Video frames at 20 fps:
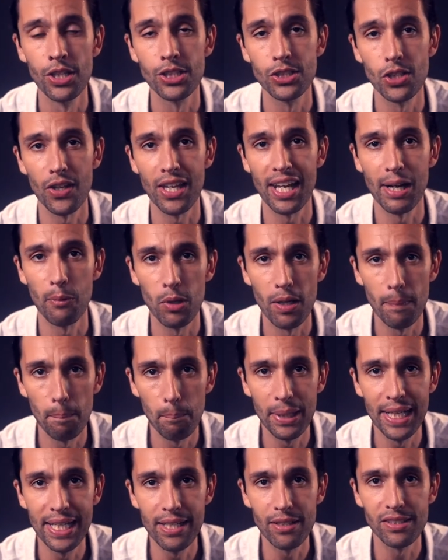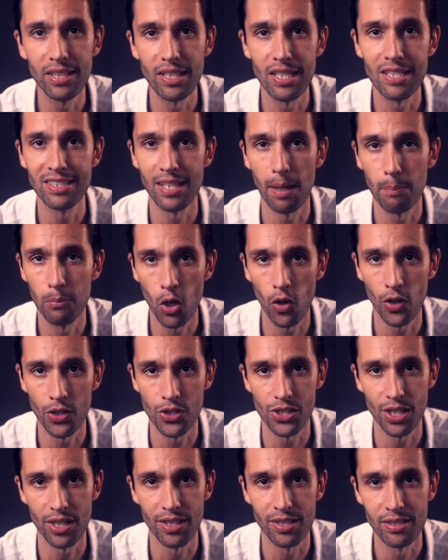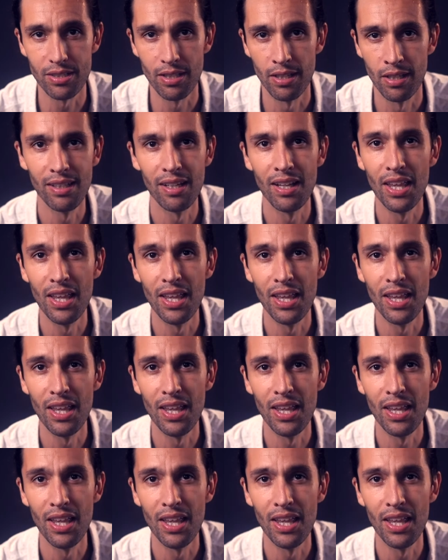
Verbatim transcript: so that it would appeal to the subconscious.